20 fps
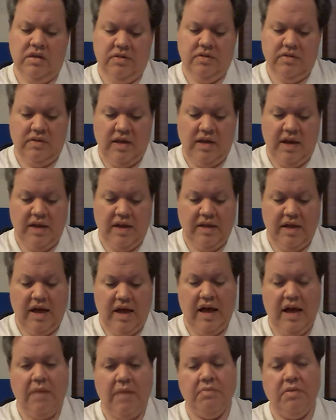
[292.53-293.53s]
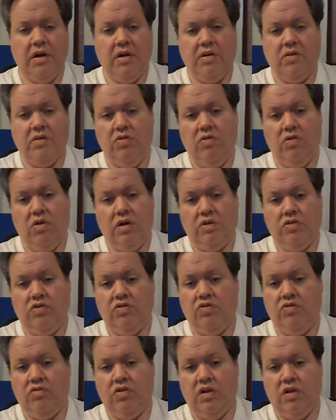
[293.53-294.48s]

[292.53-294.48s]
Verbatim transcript: to say that I'm not going to,